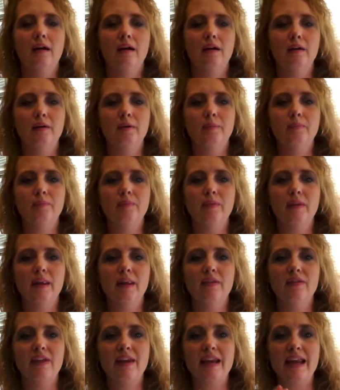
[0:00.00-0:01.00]

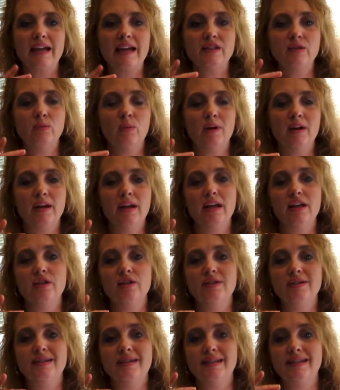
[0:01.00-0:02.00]
The next one
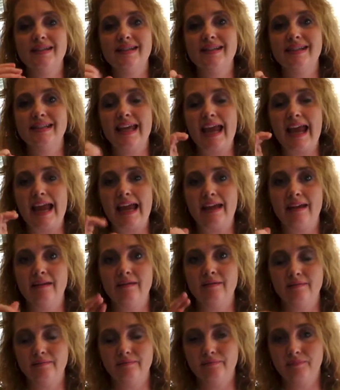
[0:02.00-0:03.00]
is
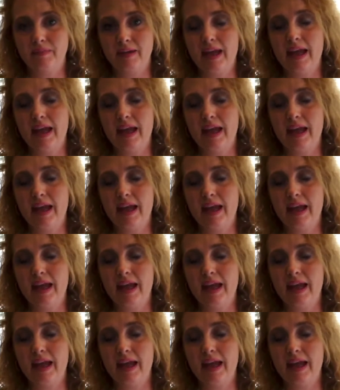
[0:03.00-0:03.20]
scan,